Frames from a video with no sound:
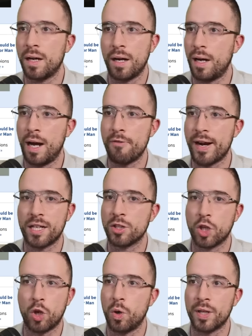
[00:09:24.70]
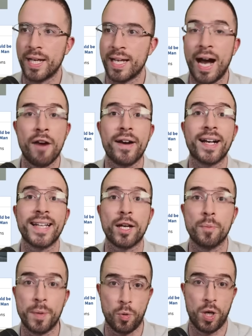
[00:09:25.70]
I reckon the quality... I reckon that
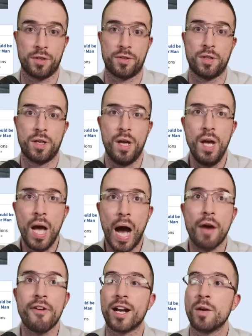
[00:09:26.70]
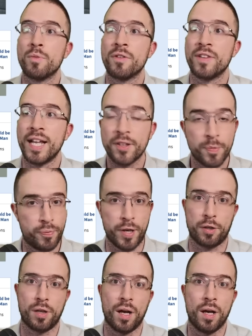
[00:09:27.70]
could be worse. I reckon with less
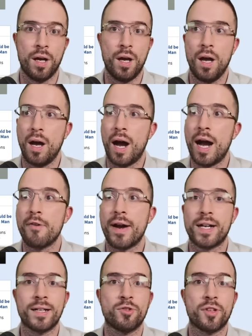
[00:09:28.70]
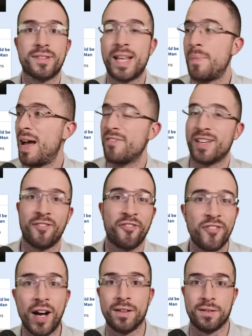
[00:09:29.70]
pressure. I reckon just them having
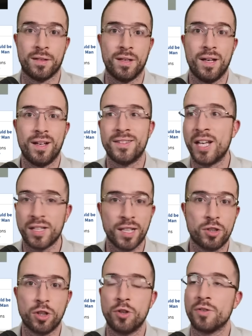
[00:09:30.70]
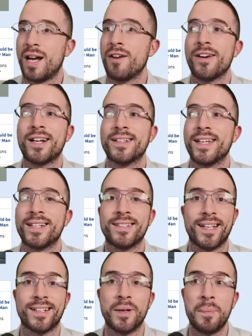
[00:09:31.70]
fun. Nothing to lose. I reckon they can
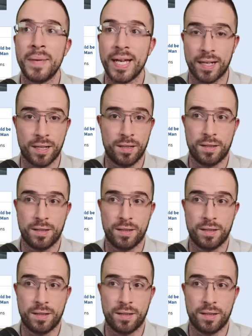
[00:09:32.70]
take the mick.